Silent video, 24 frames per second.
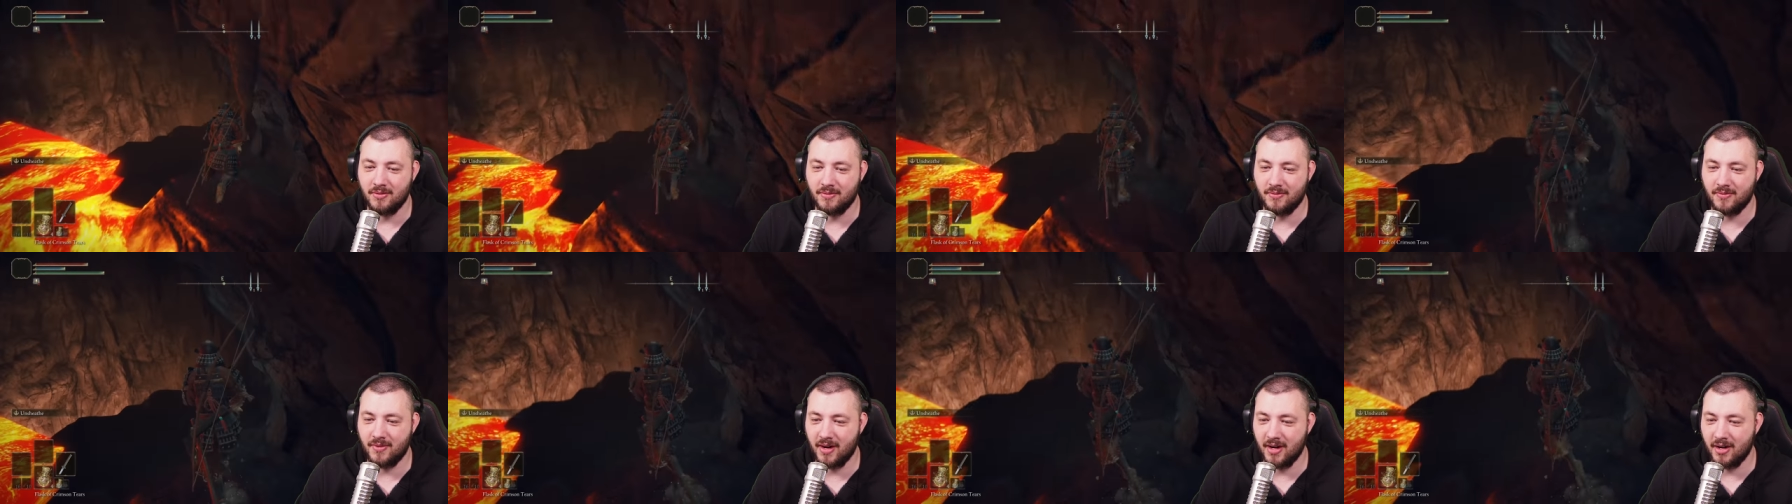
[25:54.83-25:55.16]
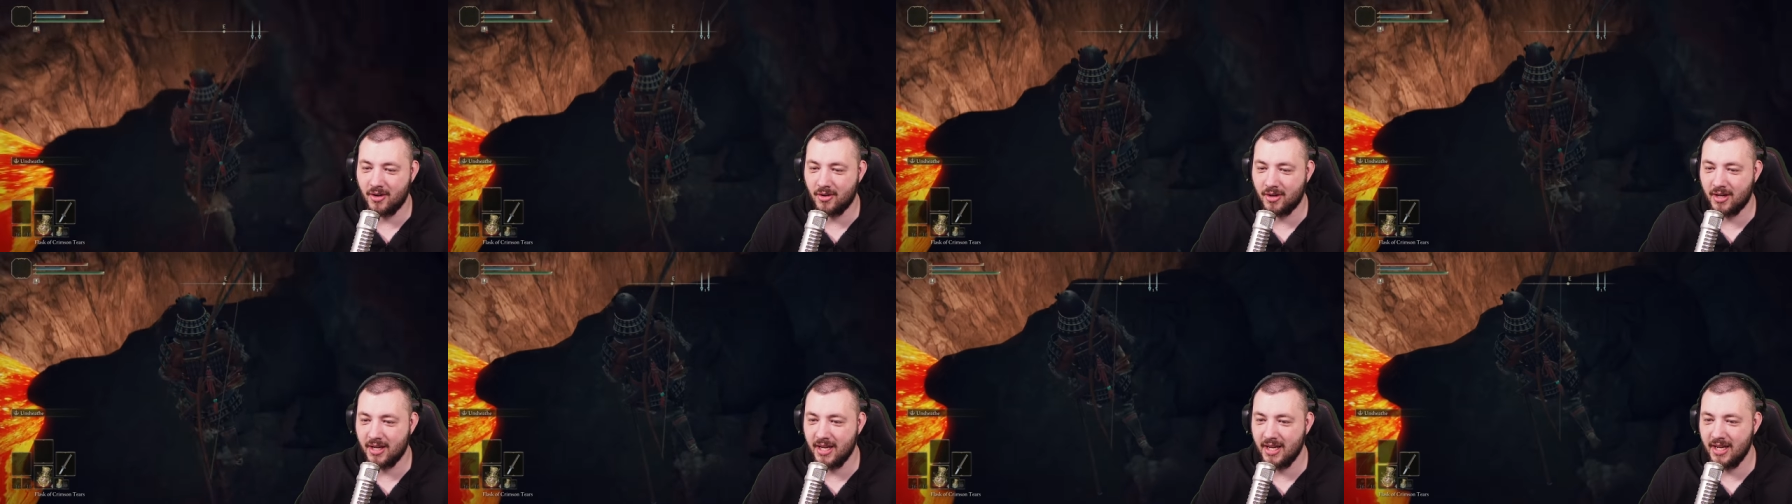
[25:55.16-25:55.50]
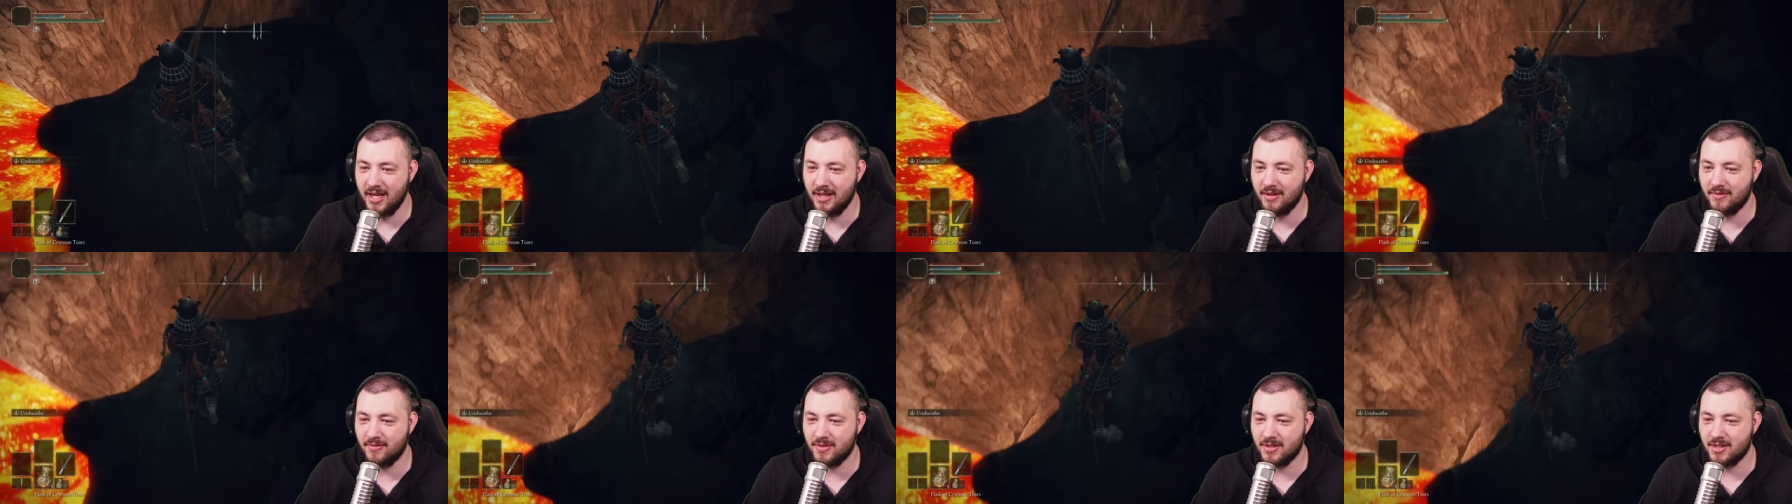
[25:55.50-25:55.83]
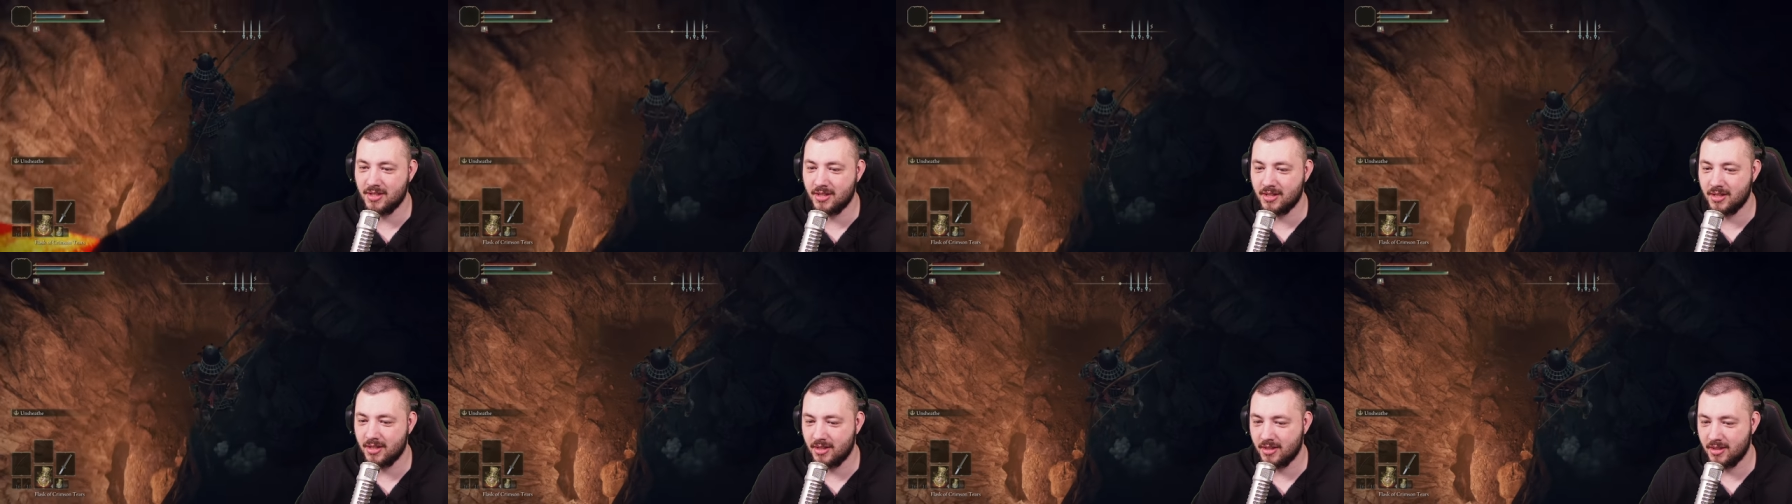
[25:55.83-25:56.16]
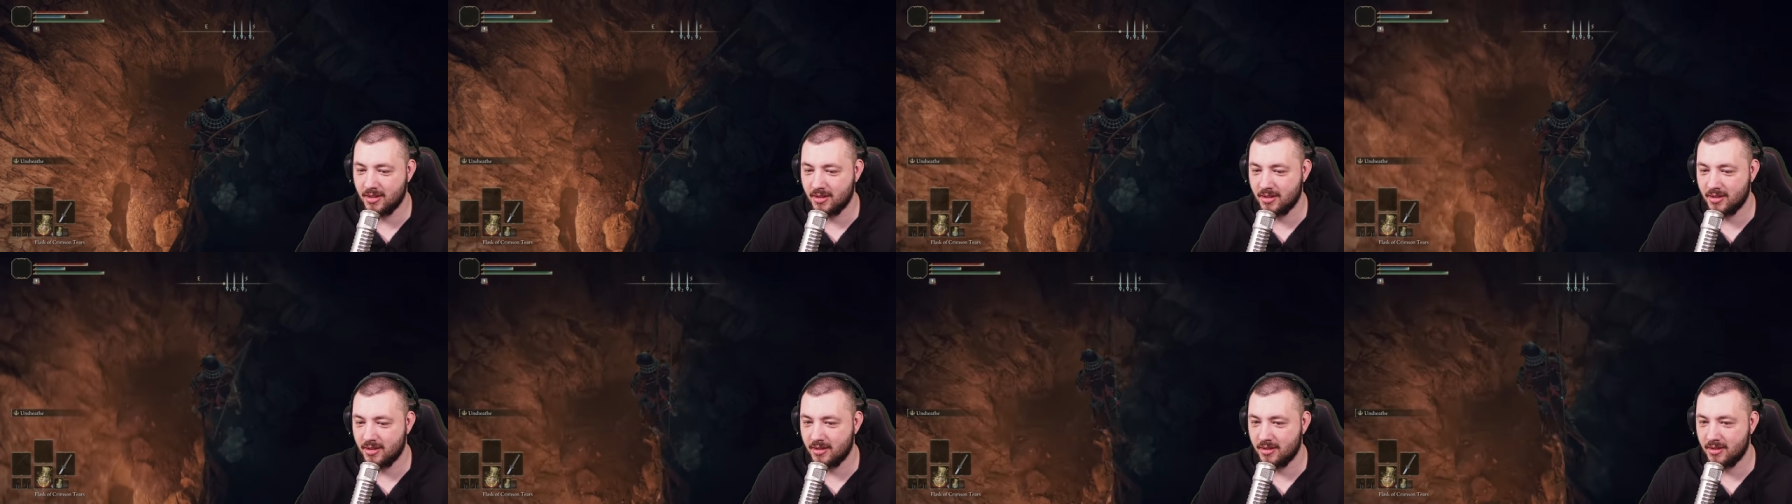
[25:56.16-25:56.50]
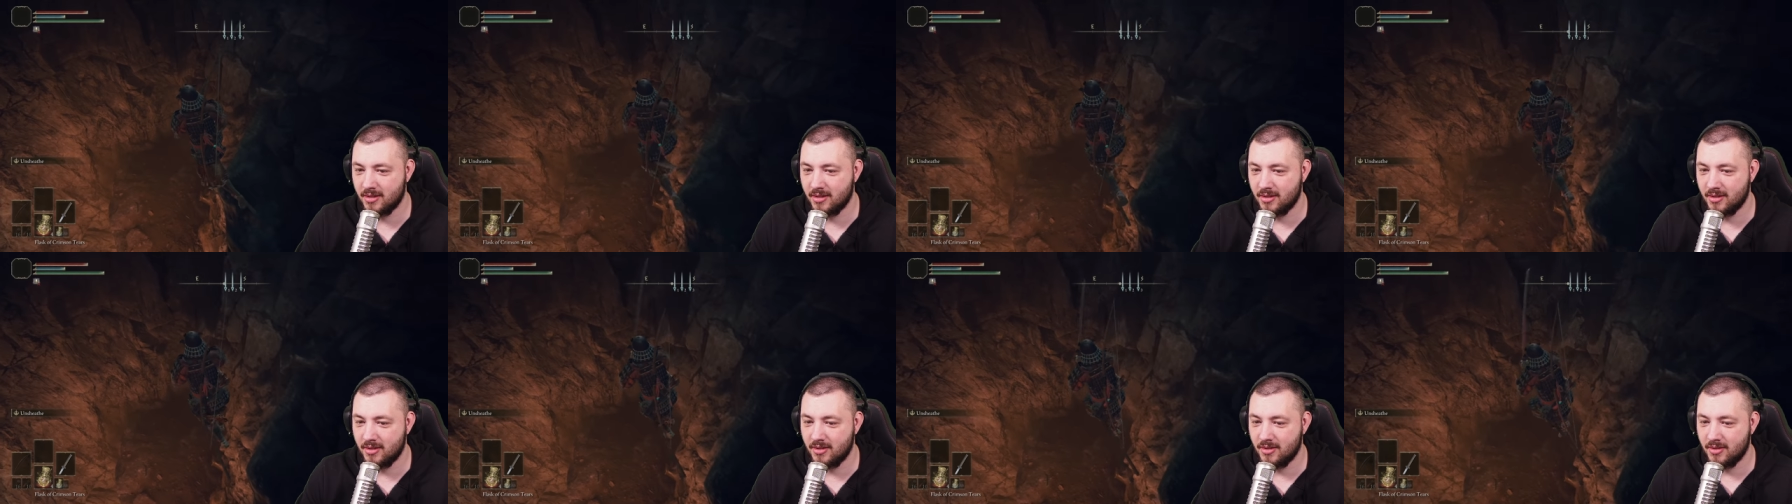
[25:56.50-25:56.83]
fire caves,
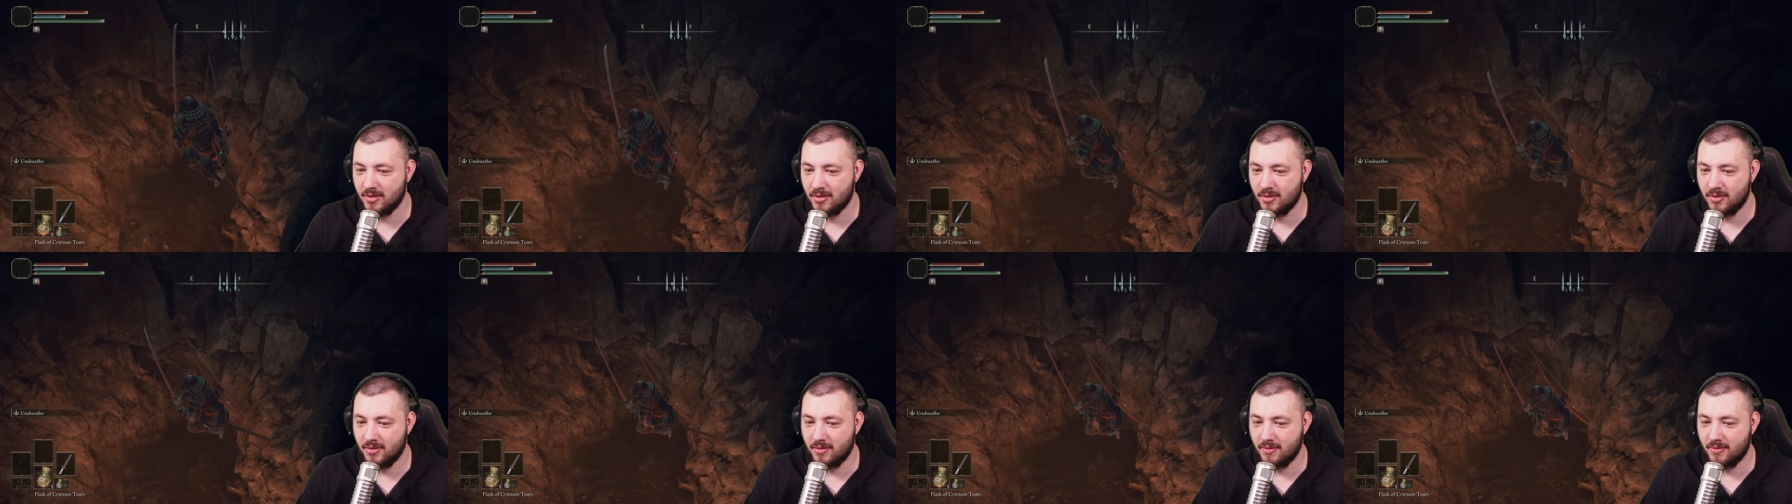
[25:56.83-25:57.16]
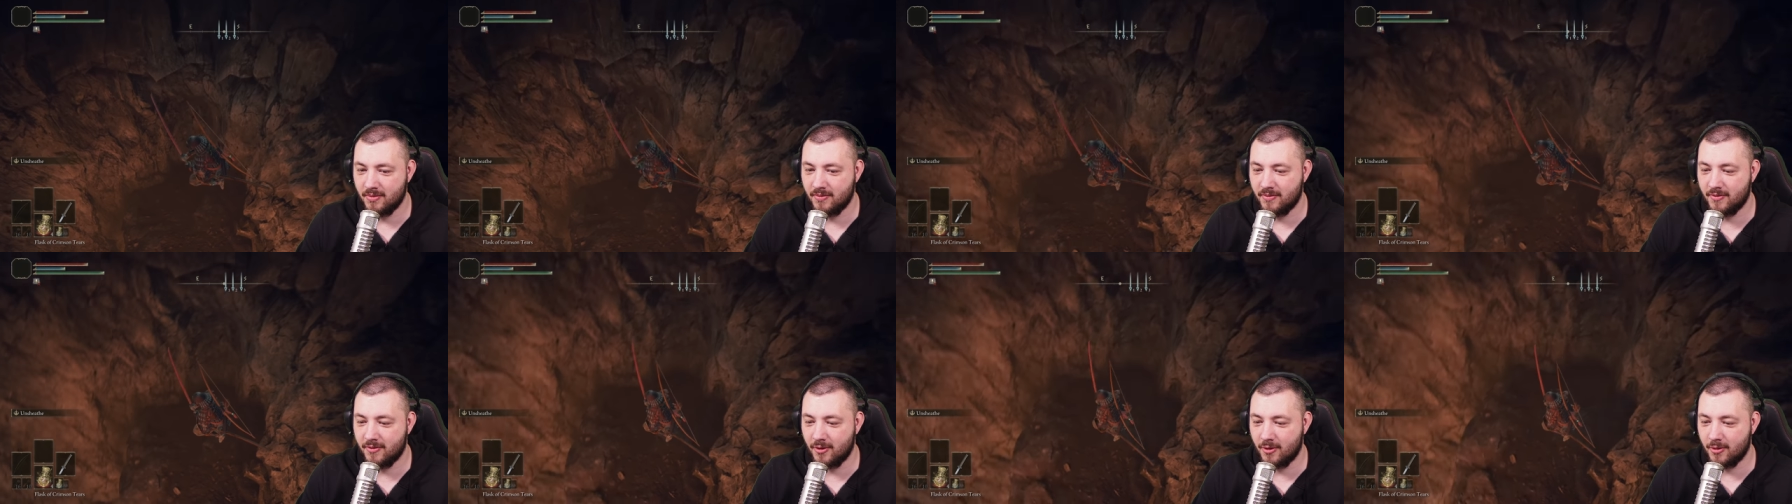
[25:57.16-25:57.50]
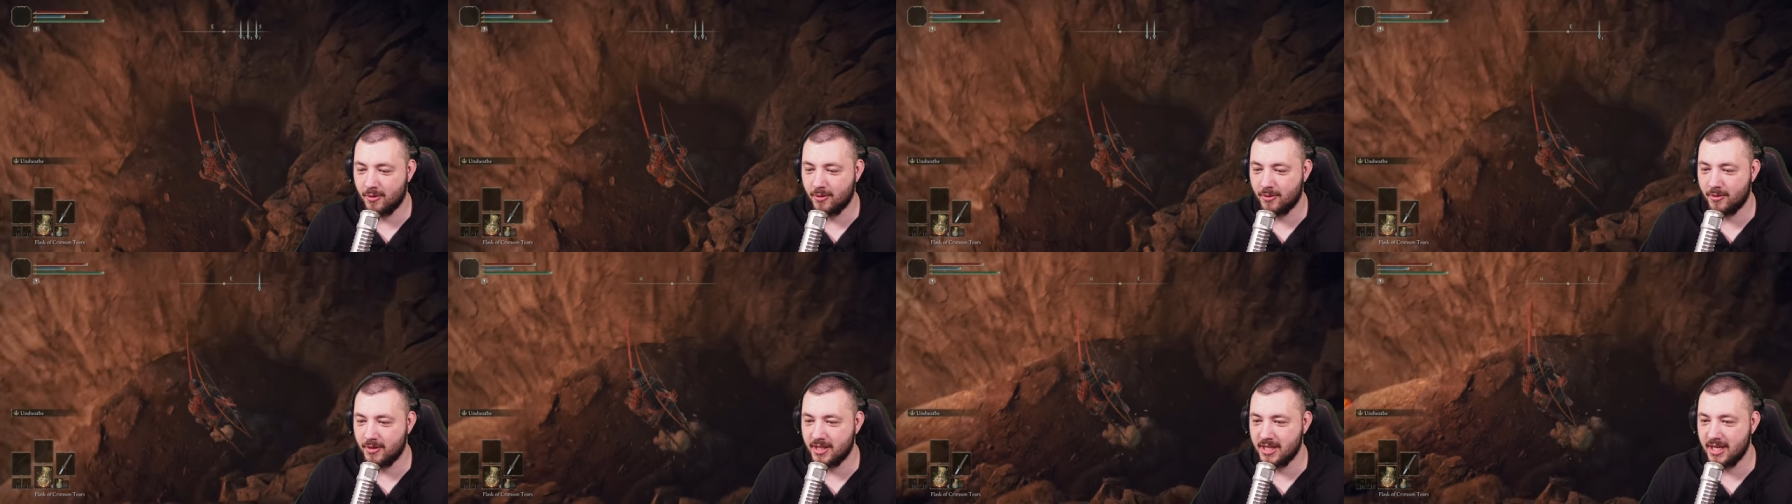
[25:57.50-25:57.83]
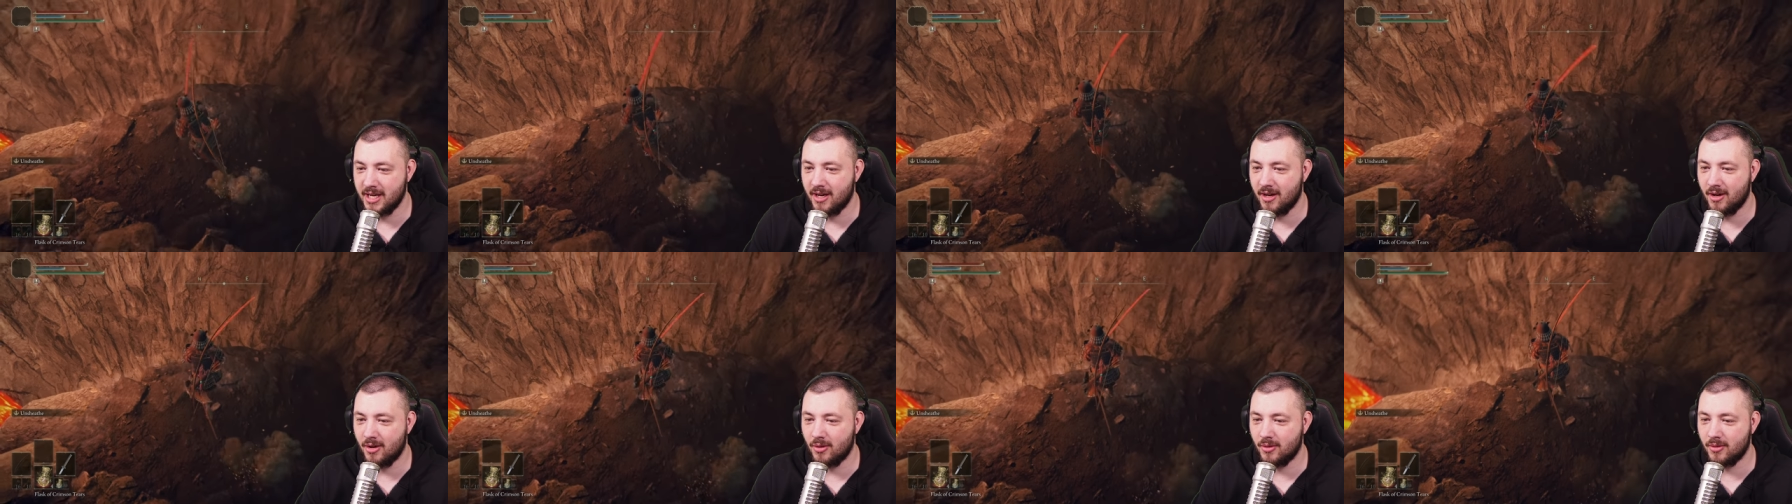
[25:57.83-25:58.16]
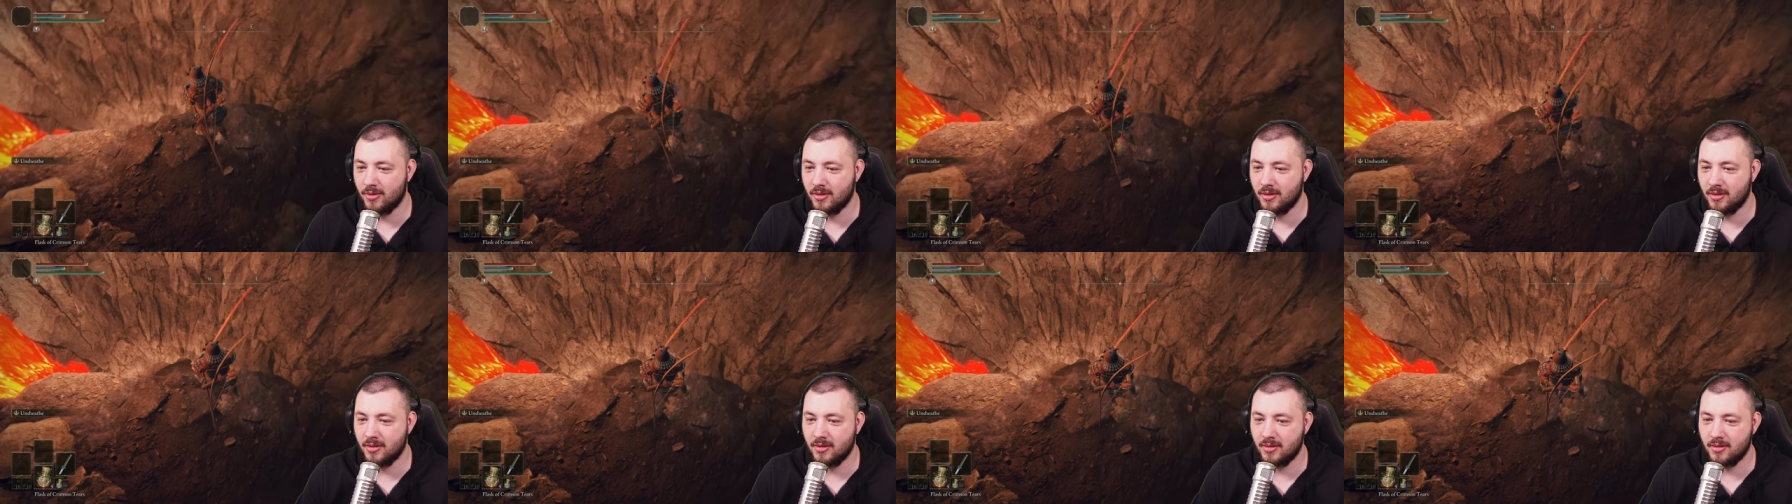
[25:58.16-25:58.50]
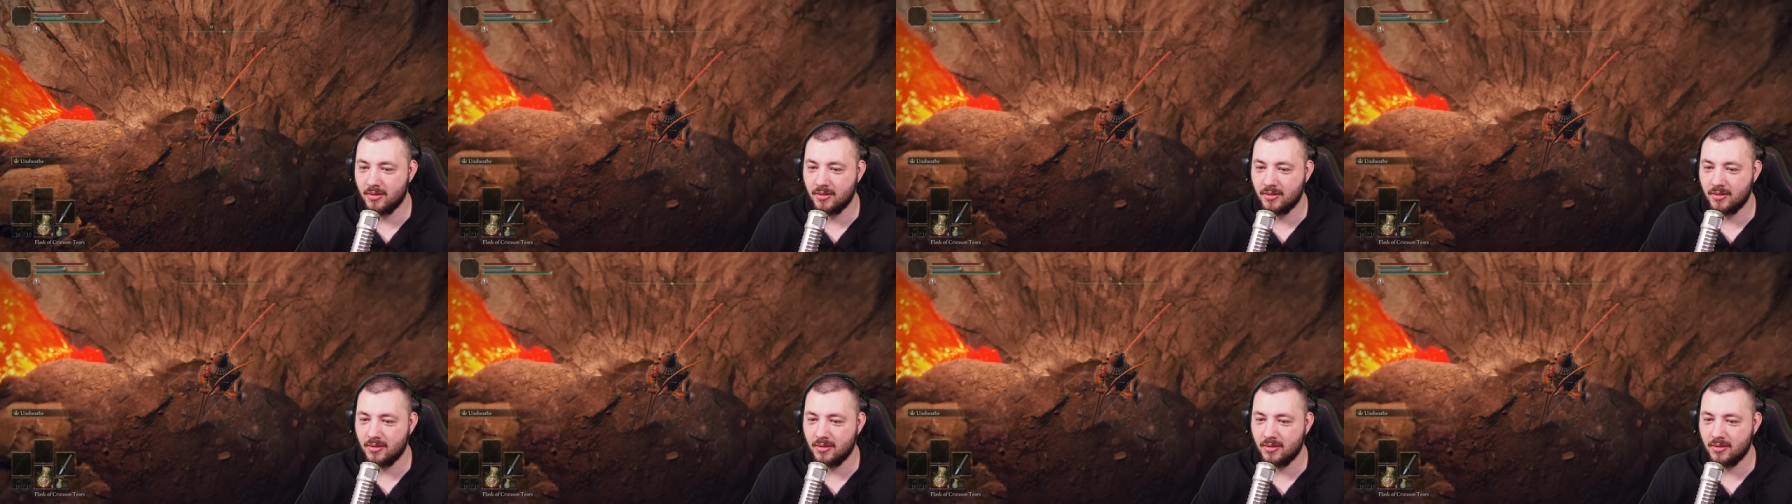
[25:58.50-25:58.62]
further down.